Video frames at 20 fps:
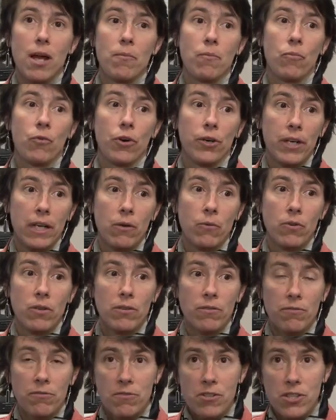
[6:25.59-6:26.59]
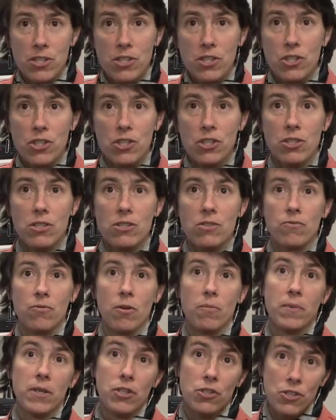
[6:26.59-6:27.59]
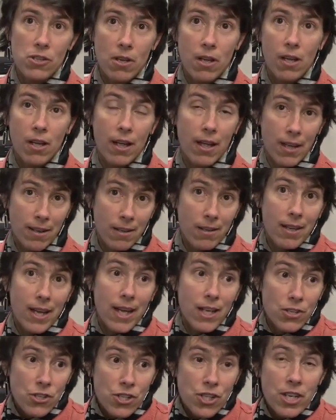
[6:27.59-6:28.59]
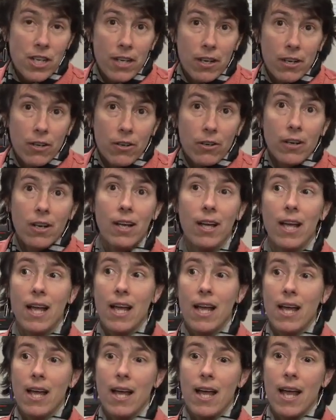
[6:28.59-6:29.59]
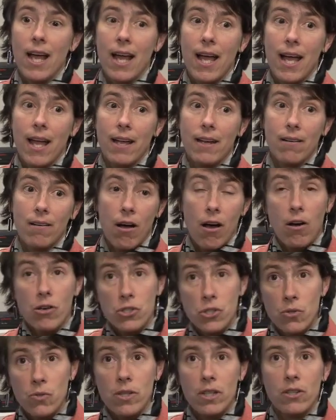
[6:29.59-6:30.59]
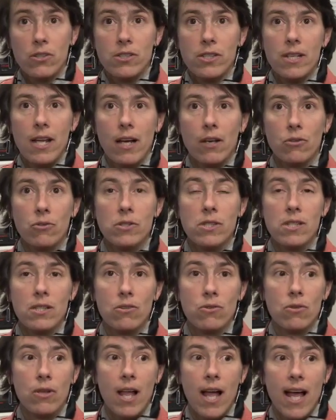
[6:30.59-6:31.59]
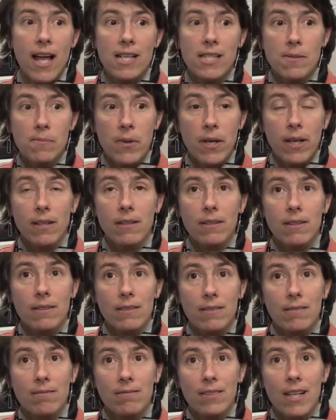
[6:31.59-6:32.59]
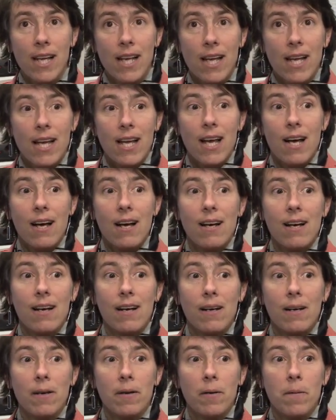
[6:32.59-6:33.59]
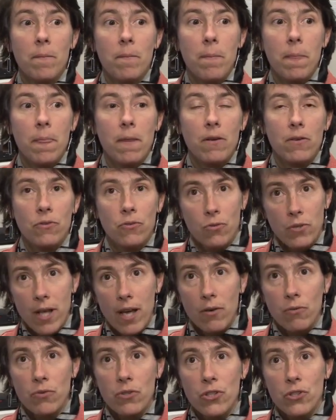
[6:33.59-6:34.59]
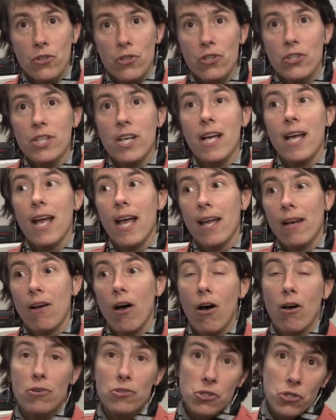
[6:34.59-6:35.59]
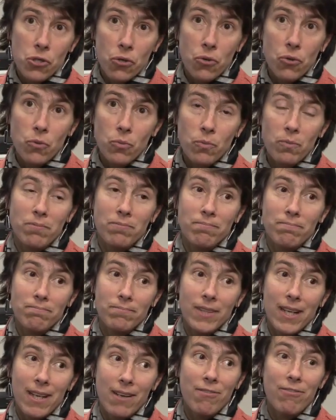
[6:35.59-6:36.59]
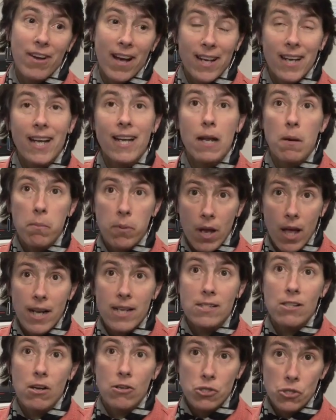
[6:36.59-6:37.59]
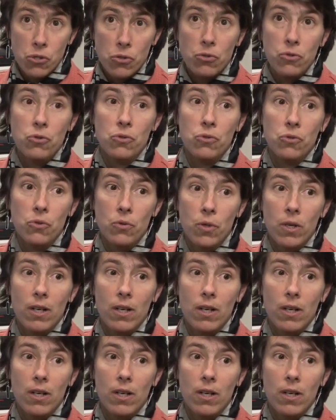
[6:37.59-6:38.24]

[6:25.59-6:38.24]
I'm working with physicians, from an engineer, and also there's an acoustical aspect to that research, and also, in fact, it applies also to